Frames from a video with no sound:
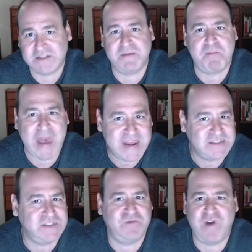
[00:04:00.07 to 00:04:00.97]
the
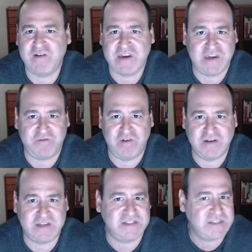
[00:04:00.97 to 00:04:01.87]
pace is very
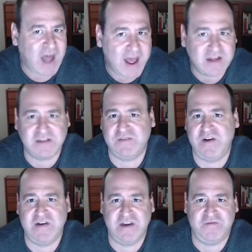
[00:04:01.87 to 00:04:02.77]
different. The style is
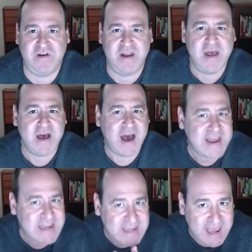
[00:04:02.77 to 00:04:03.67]
very different.
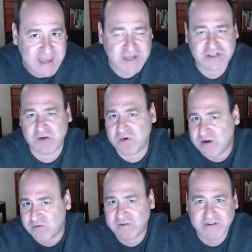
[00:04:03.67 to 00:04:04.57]
I engage.
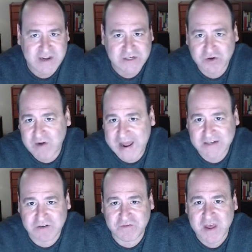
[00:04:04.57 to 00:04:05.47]
We're very
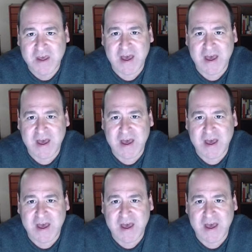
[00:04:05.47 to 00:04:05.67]
interactive.